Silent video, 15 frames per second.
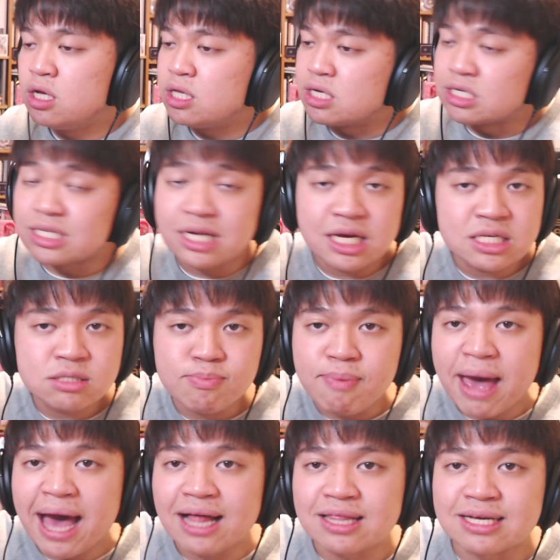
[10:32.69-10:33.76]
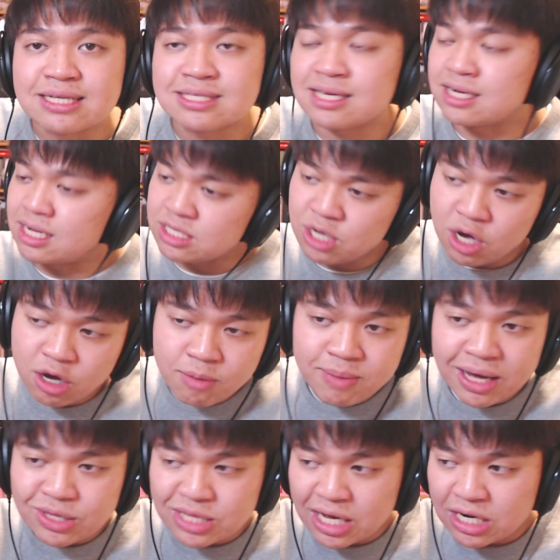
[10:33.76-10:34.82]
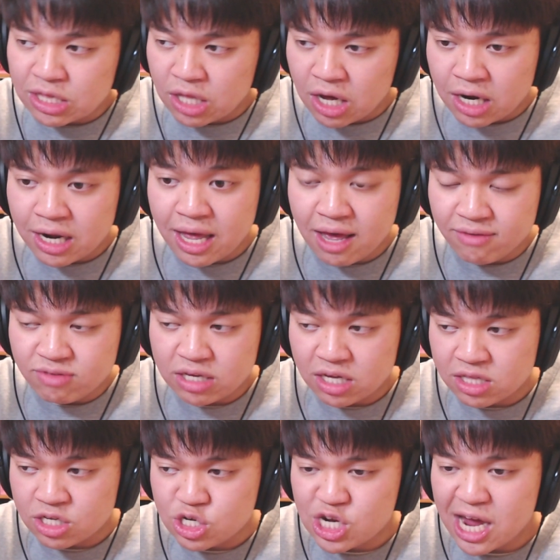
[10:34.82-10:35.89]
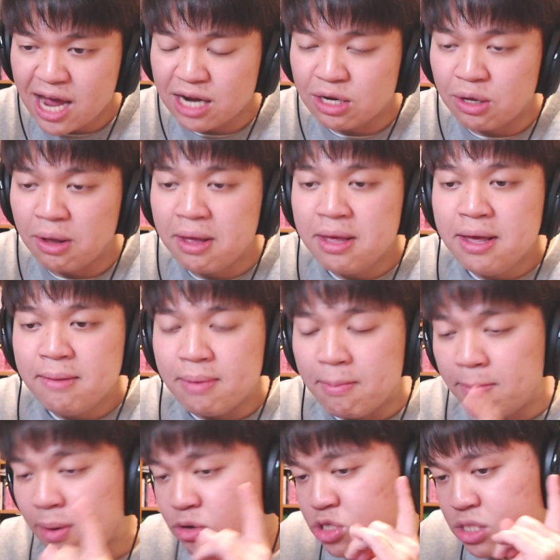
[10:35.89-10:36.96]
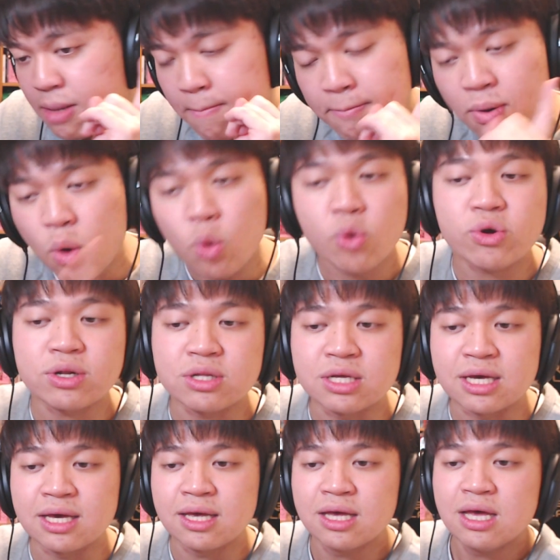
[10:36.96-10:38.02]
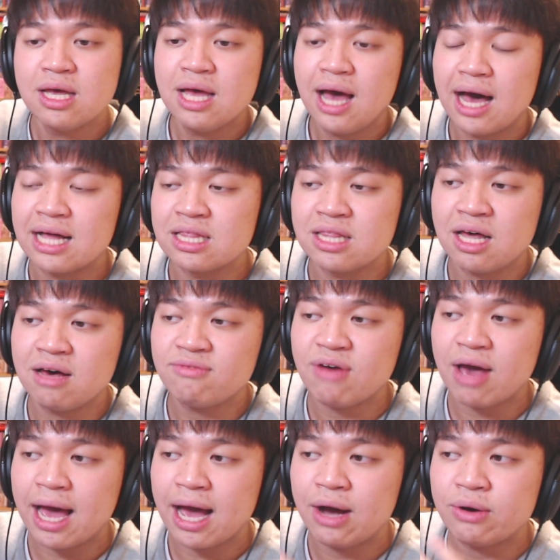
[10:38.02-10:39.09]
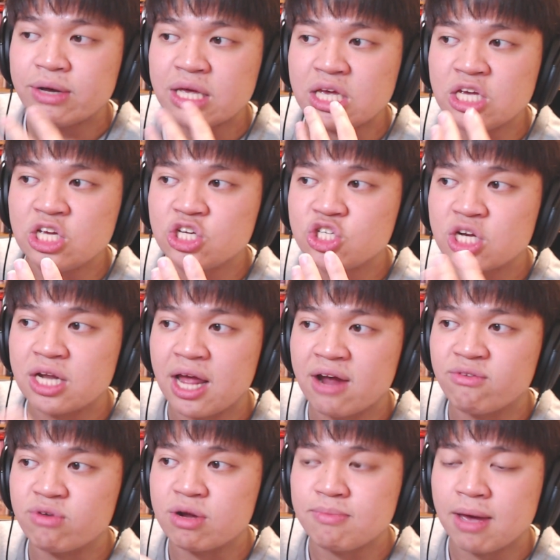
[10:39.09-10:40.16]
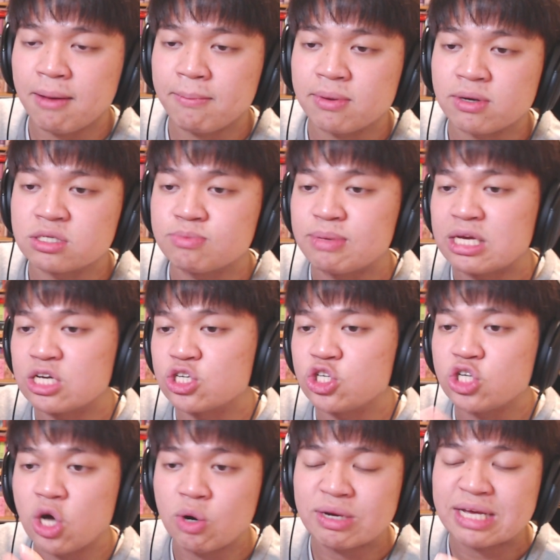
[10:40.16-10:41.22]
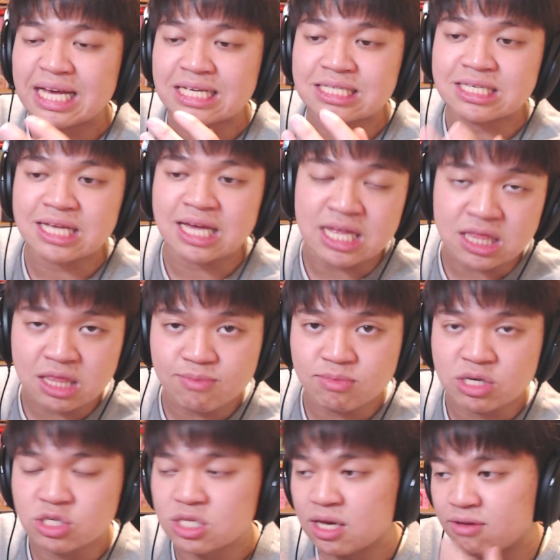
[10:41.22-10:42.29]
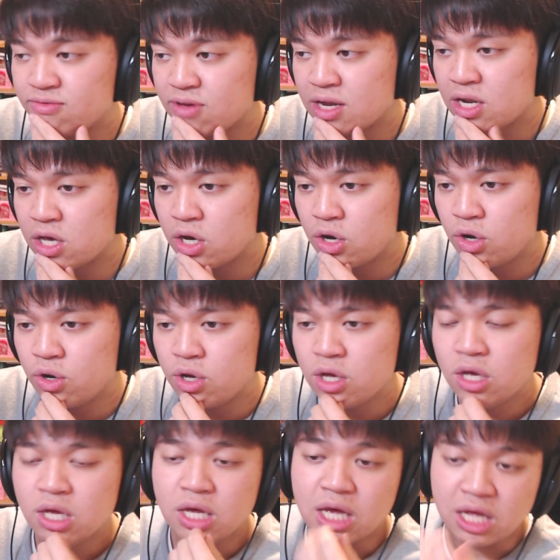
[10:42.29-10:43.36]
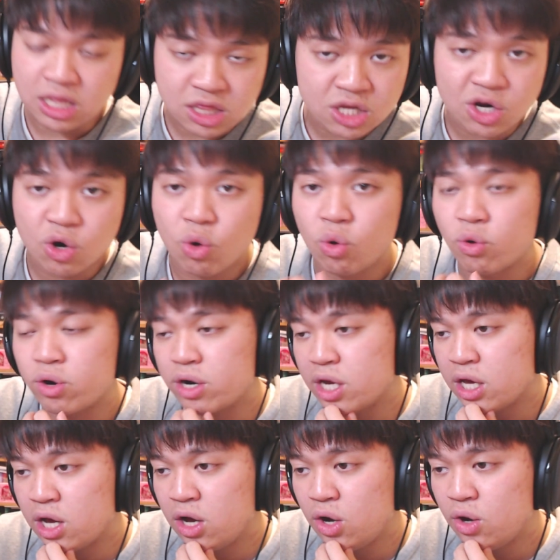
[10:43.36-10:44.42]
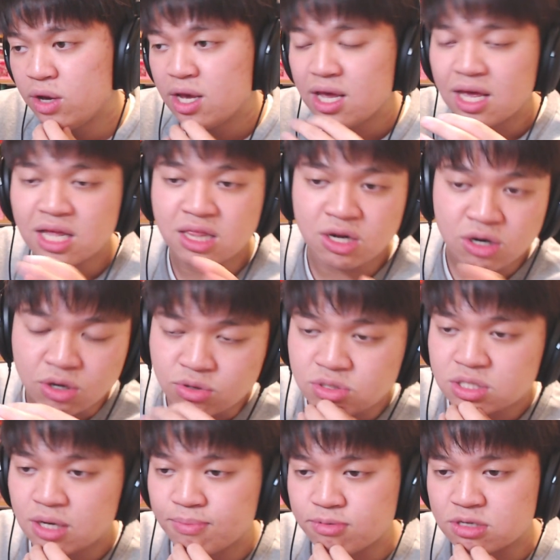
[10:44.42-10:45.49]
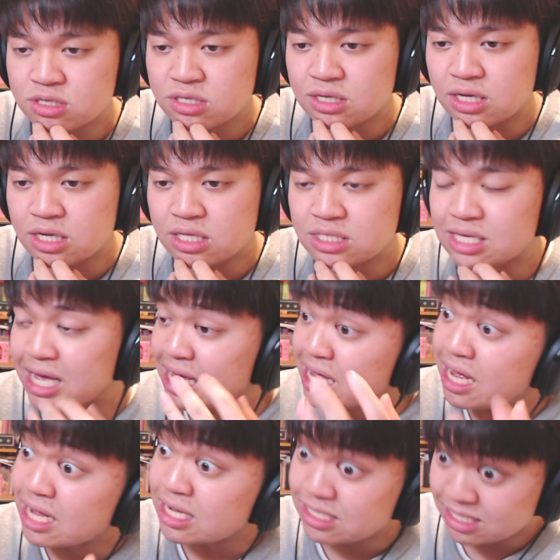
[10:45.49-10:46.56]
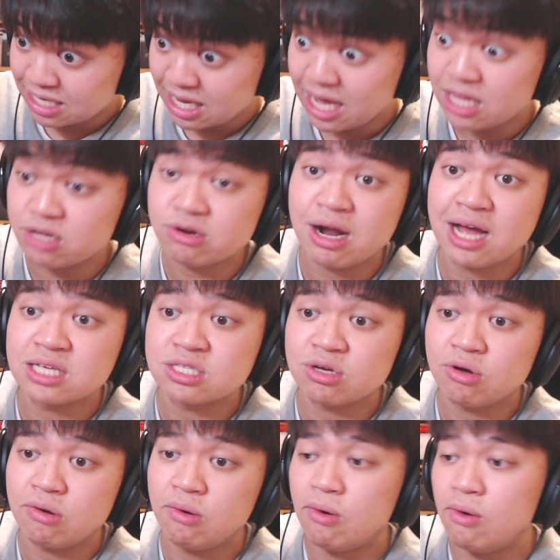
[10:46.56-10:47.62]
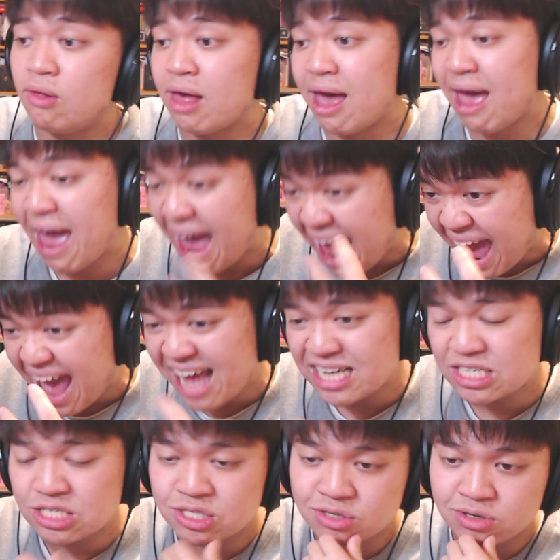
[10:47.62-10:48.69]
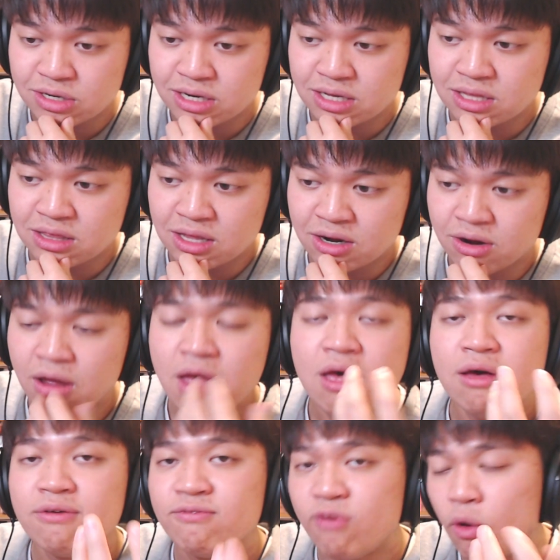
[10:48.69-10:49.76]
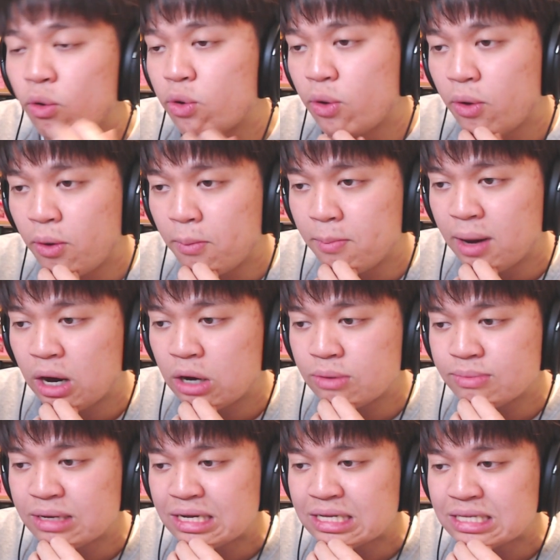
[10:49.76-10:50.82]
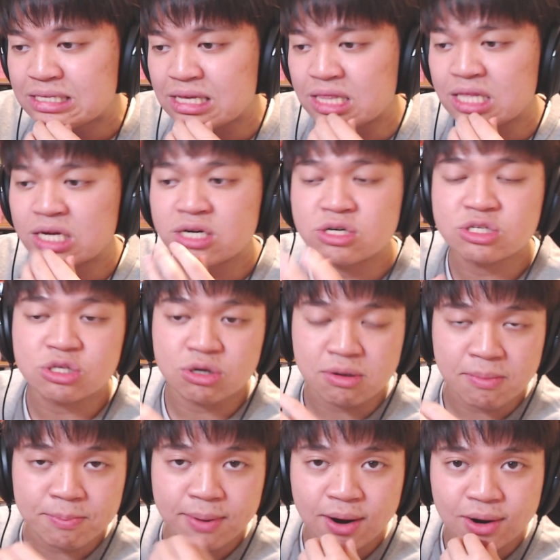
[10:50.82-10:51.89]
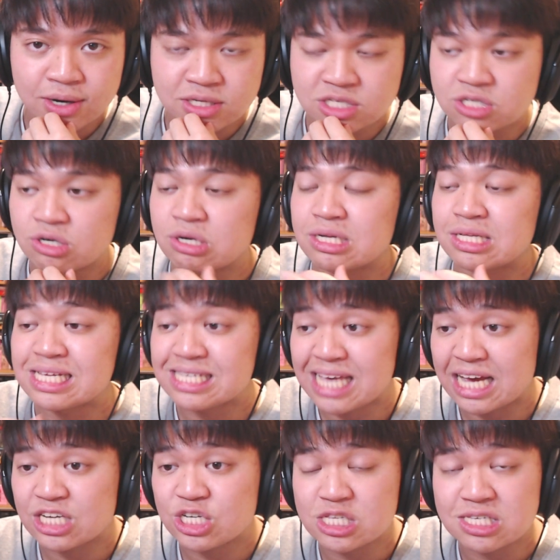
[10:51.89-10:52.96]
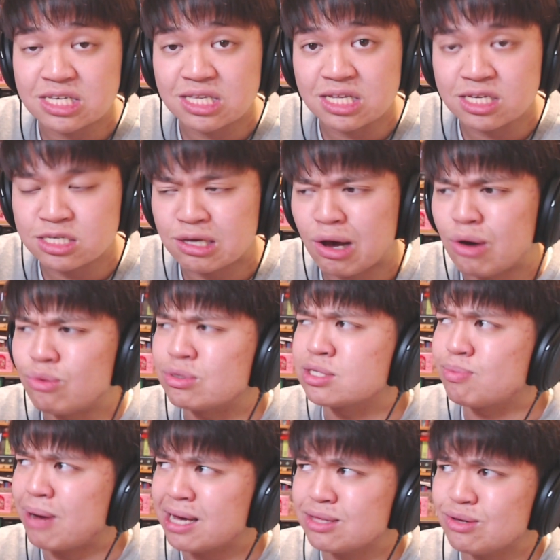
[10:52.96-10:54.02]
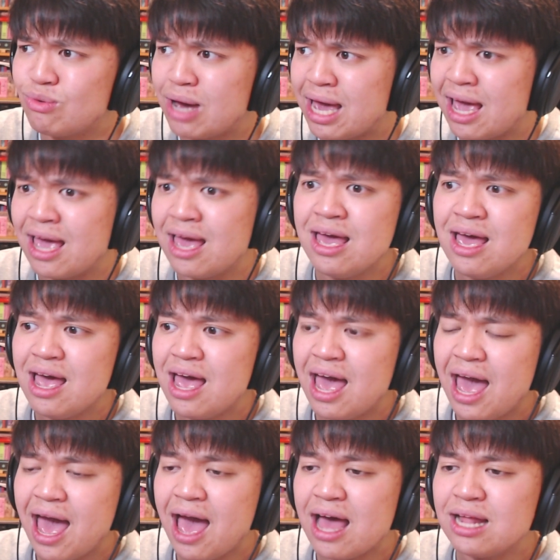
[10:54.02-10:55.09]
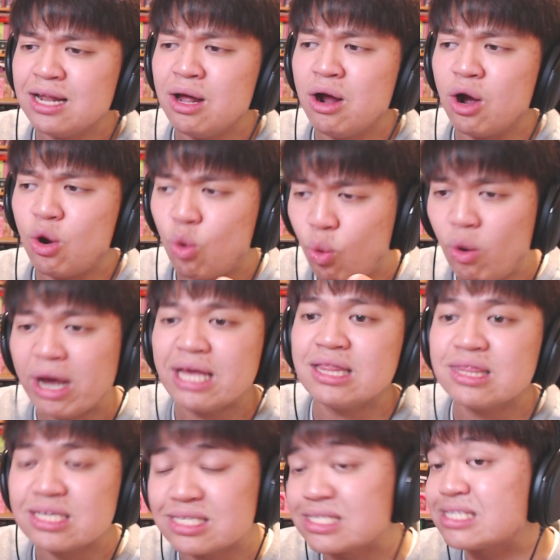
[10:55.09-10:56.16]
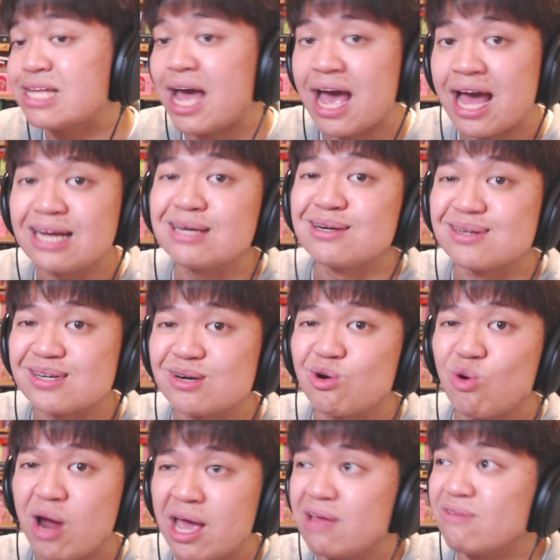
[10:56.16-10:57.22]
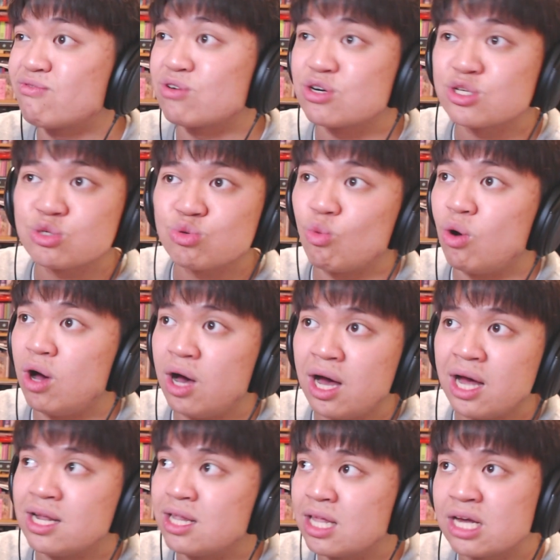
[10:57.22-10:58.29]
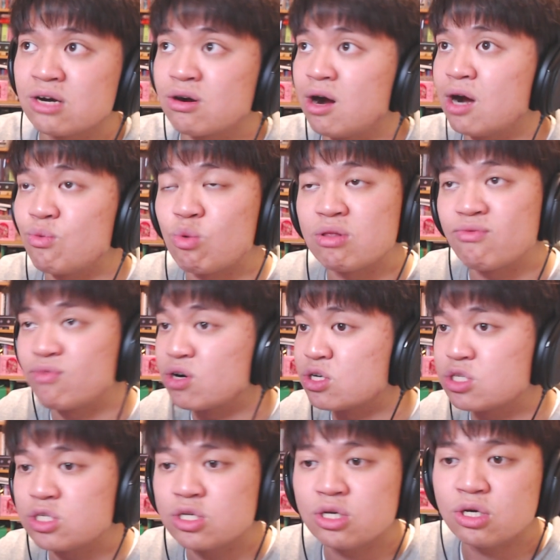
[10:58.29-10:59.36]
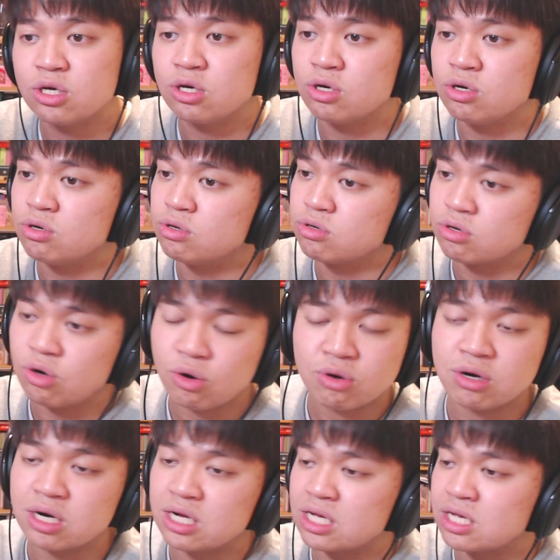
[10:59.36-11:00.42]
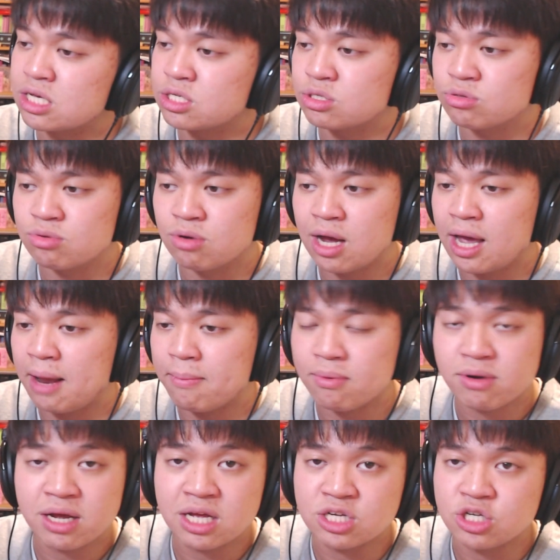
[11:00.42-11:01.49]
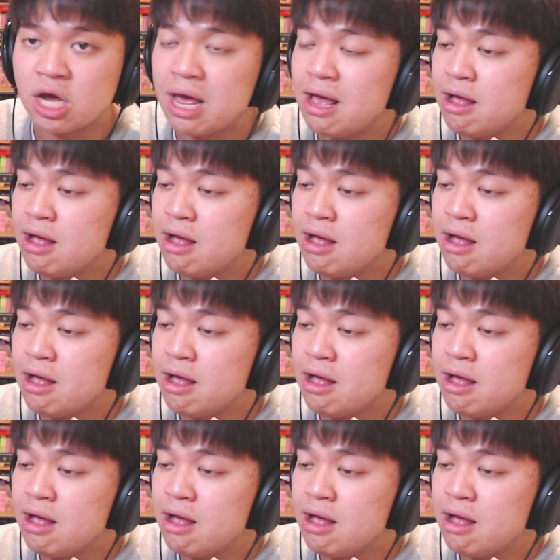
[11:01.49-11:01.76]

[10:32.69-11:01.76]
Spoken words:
There's a nice balance, and I talk about that a lot heavily on the channel. But most importantly, I love how each and every member is being showcased in the music video, in the choreo, in their own separate scenes, and together as a whole, and during their vocal moments, and their certain parts during the sections in the song, which, by the way, had quite the standard, right? Verse 1, later on with verse 2, chorus, right? Bridge.